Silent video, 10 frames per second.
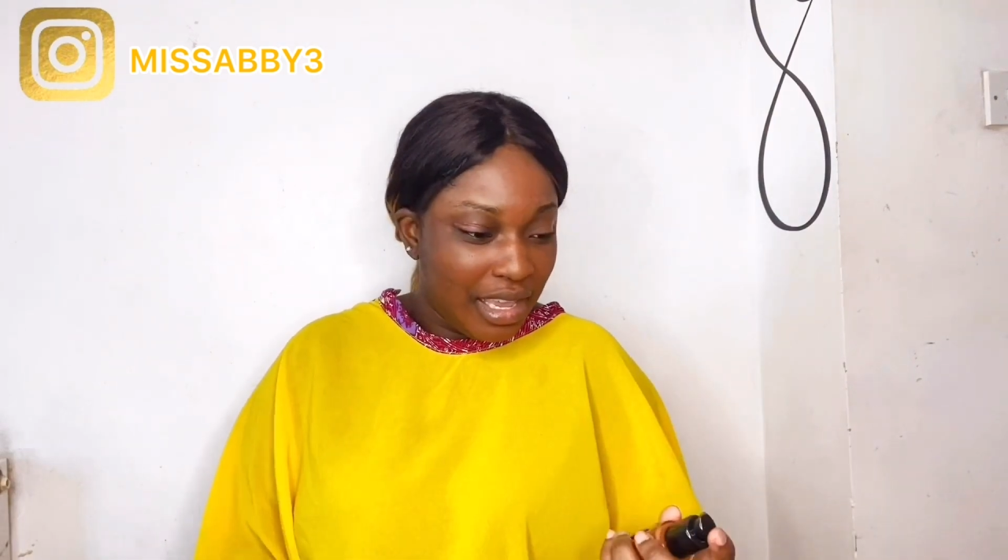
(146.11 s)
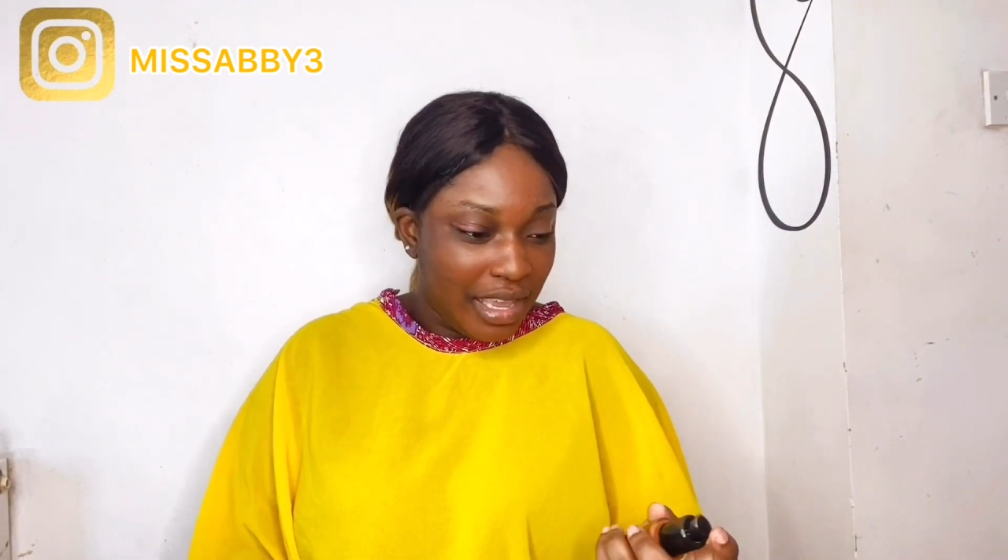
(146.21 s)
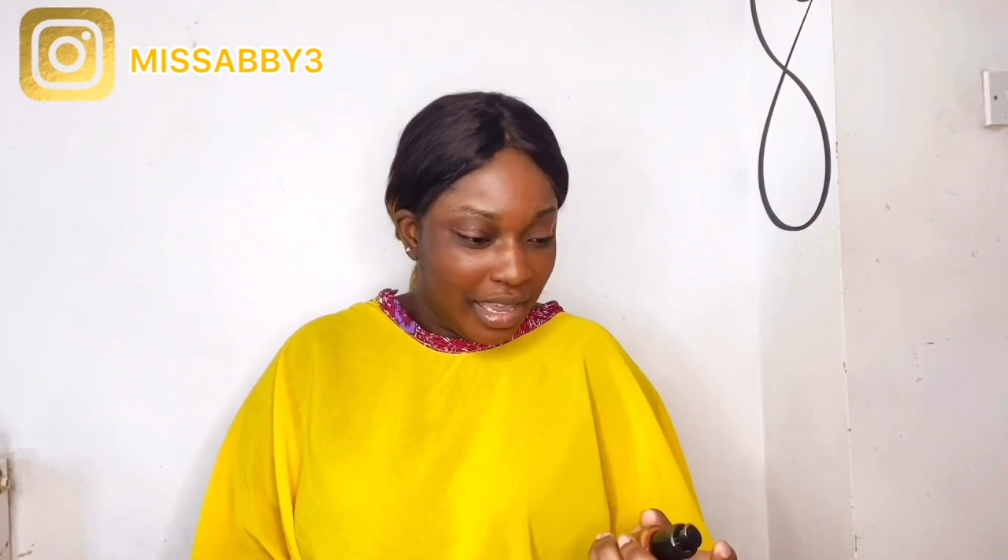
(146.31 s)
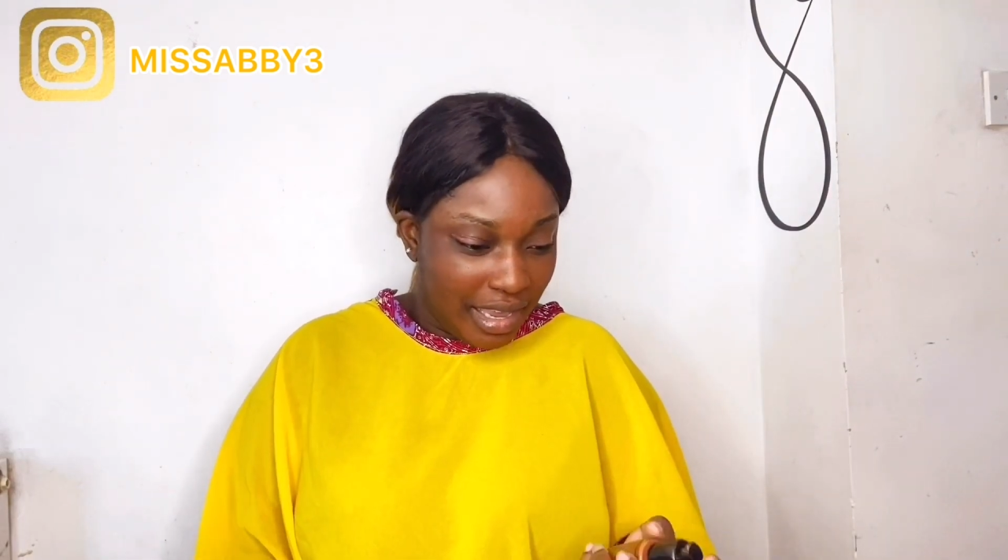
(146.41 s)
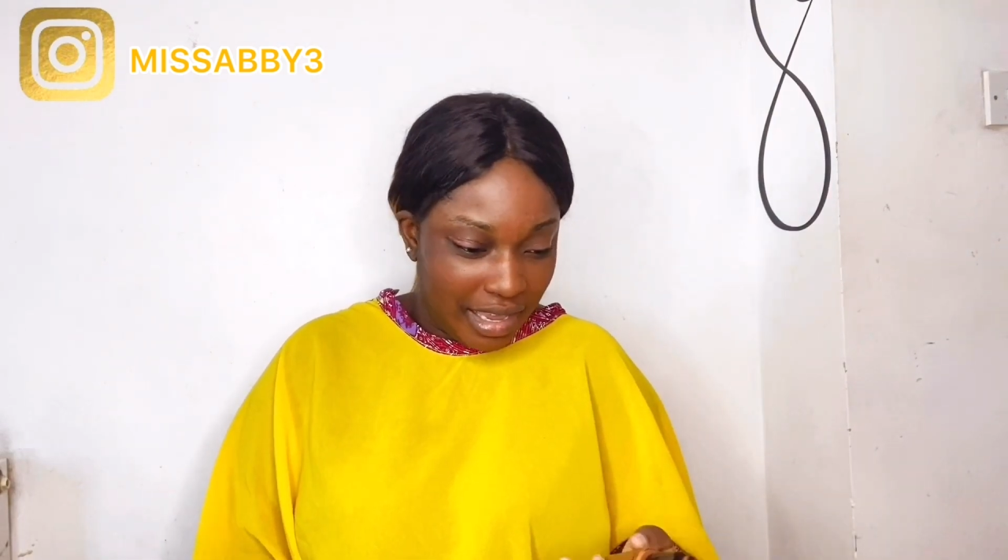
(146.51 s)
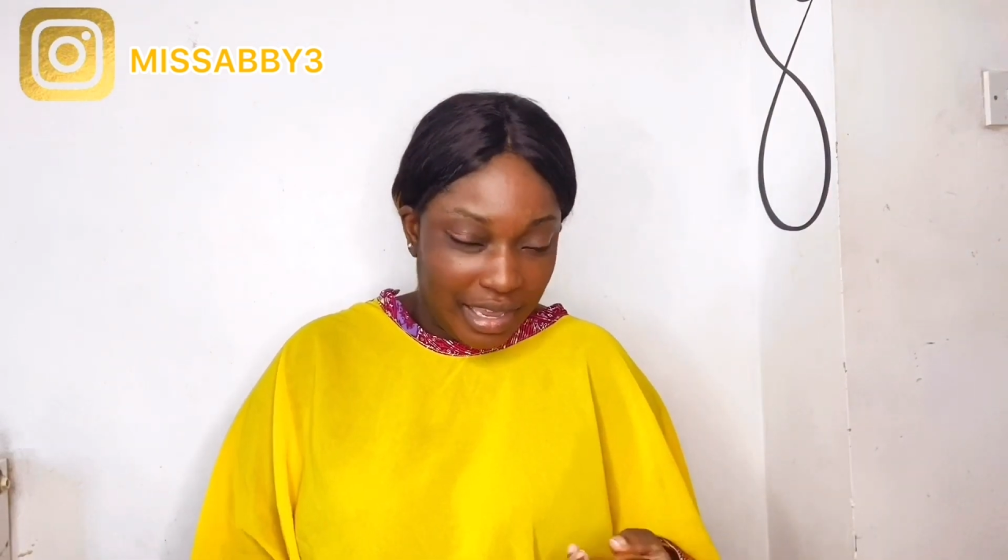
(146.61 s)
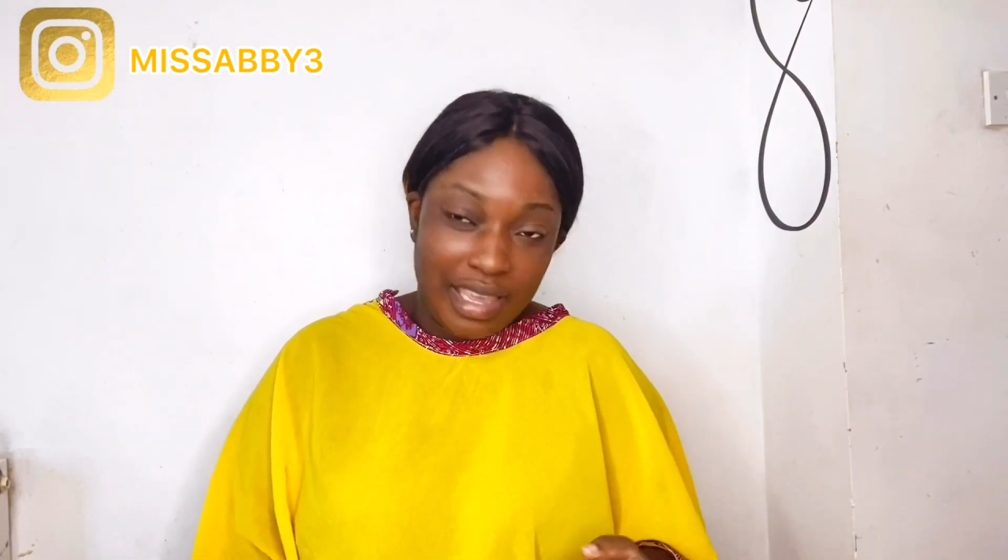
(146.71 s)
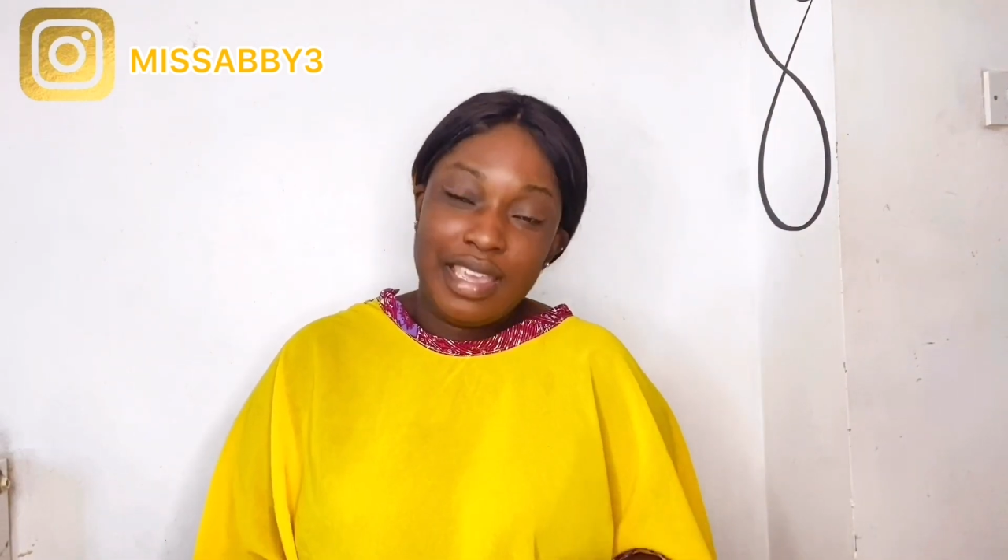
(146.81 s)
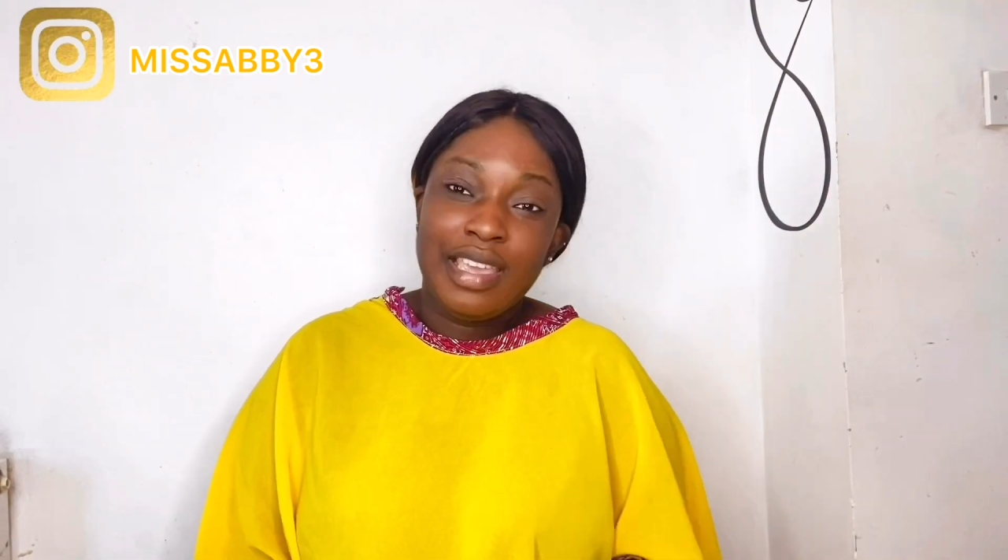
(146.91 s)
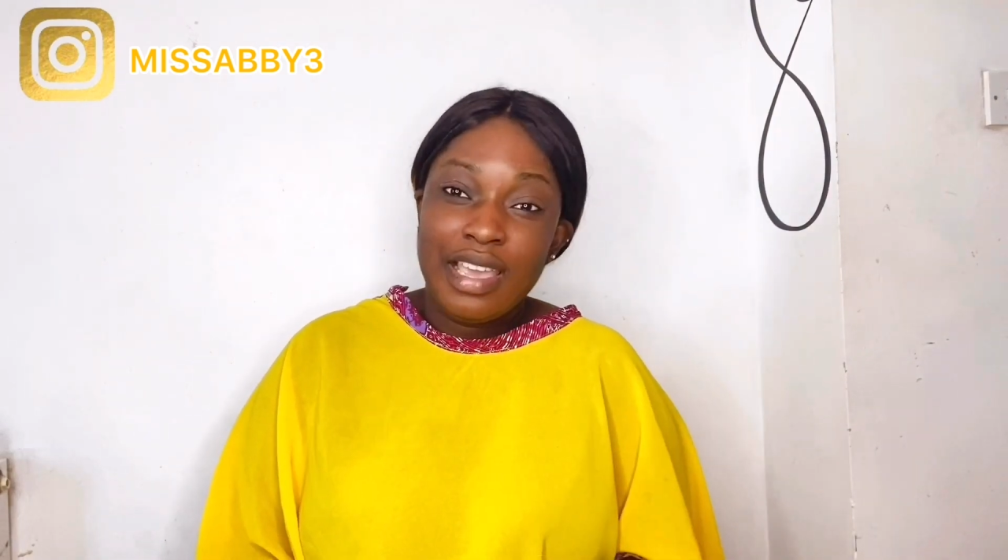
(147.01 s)

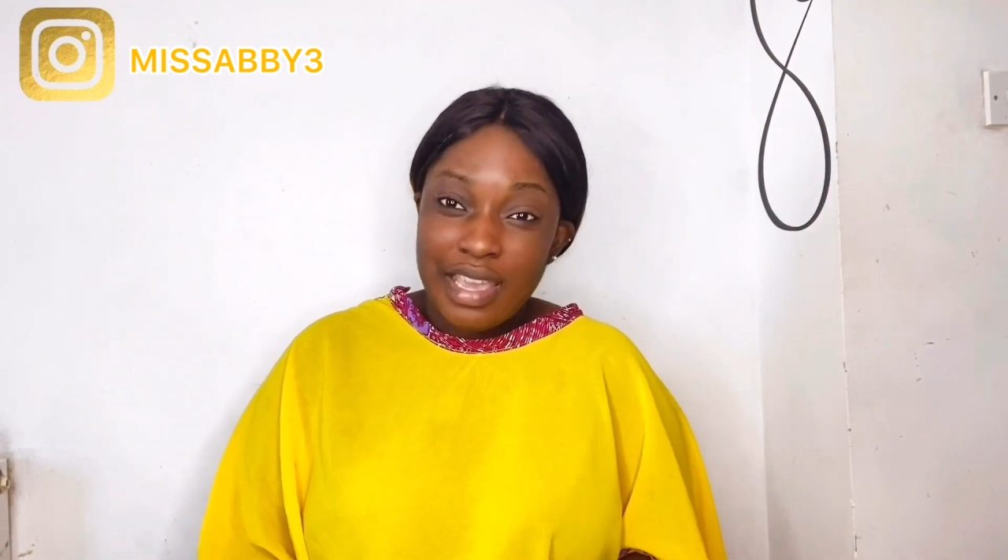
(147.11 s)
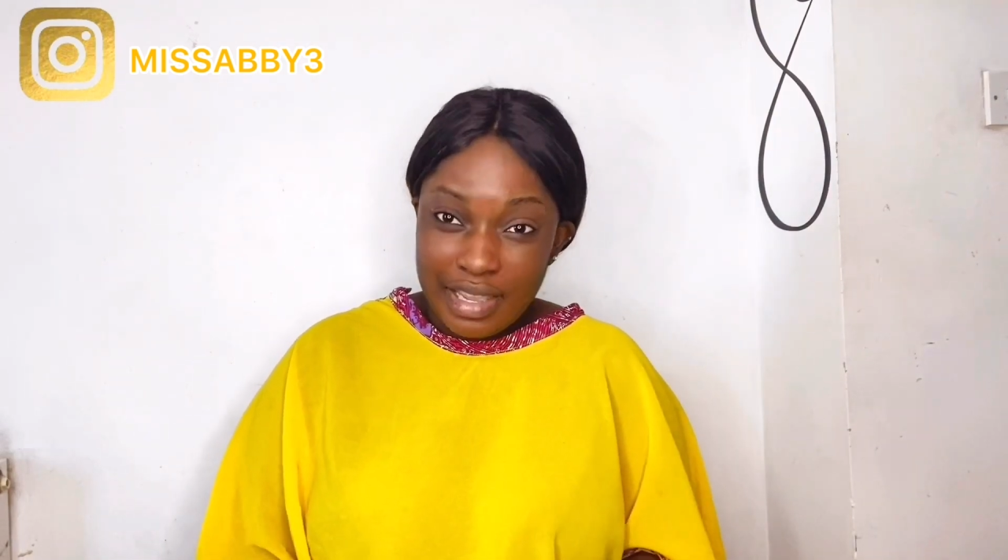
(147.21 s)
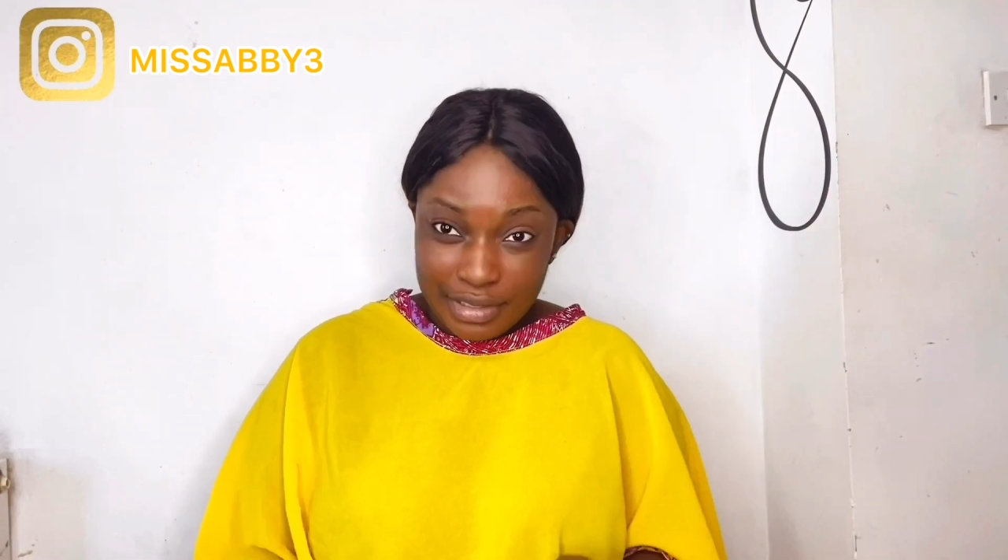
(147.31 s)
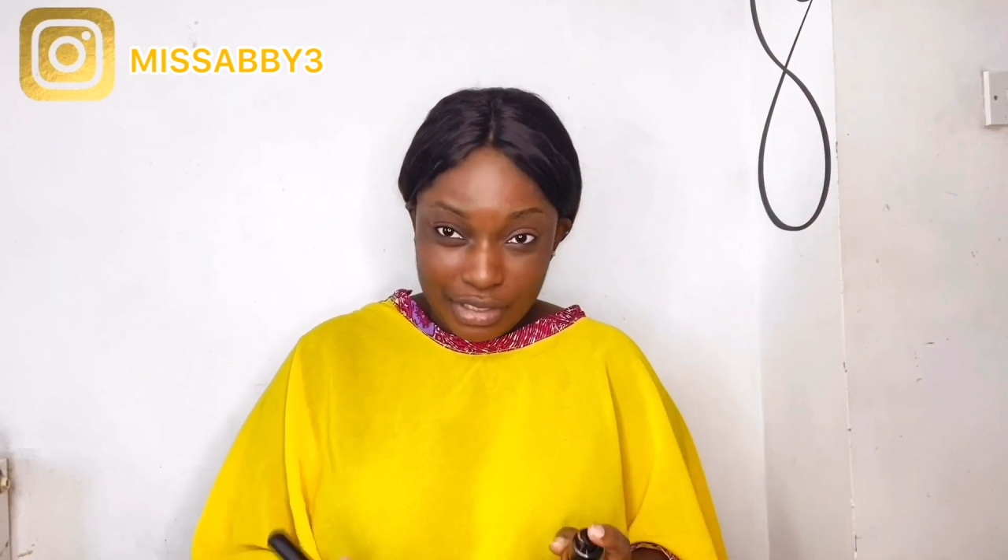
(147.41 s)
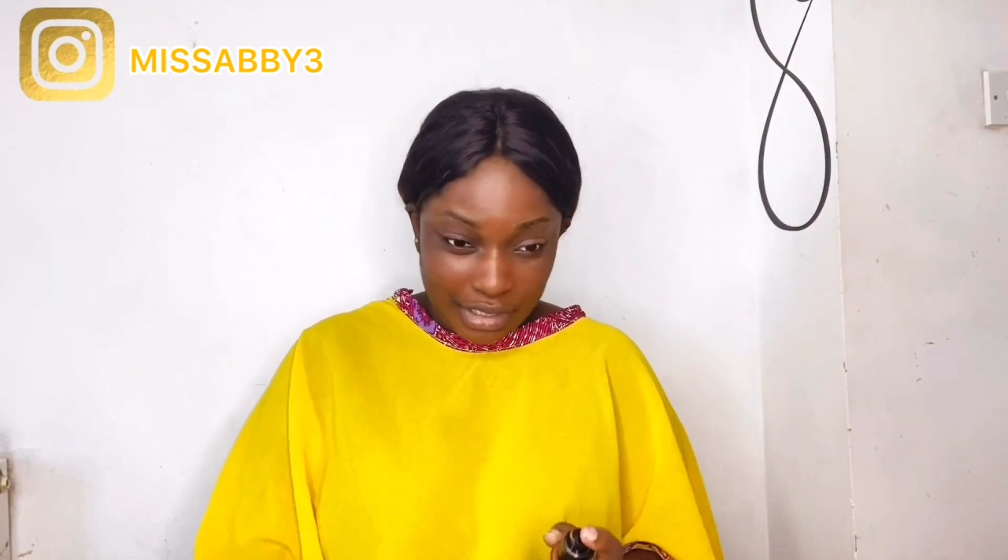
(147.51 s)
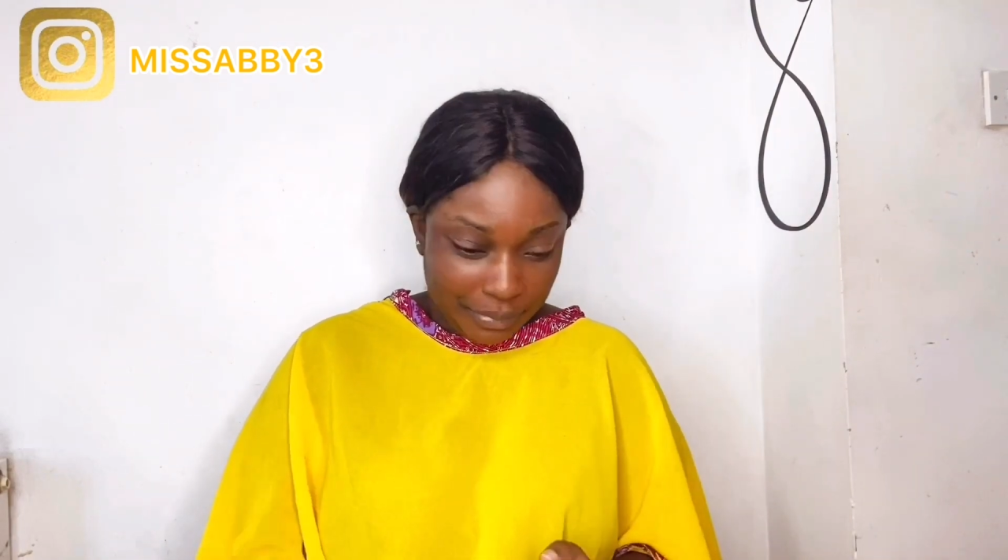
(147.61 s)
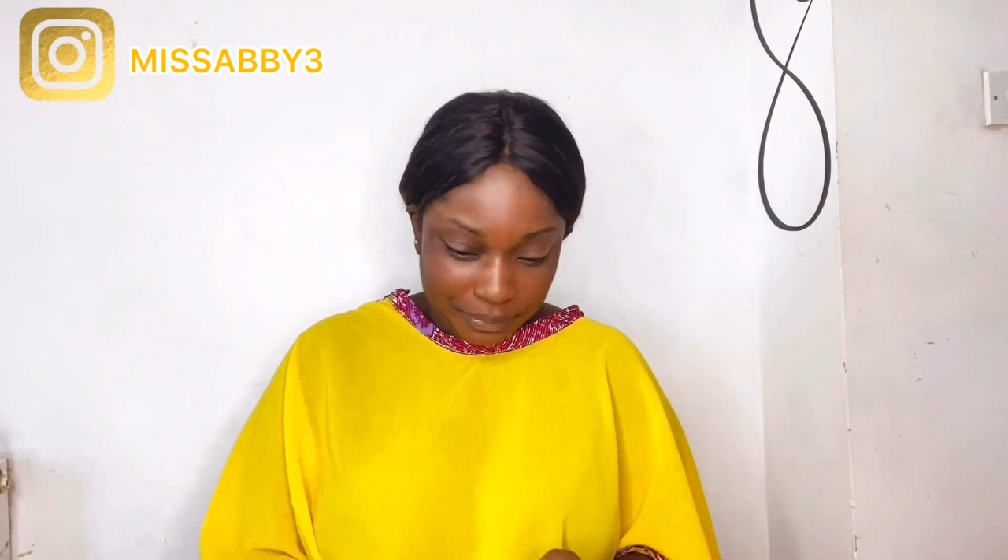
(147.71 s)
and tea.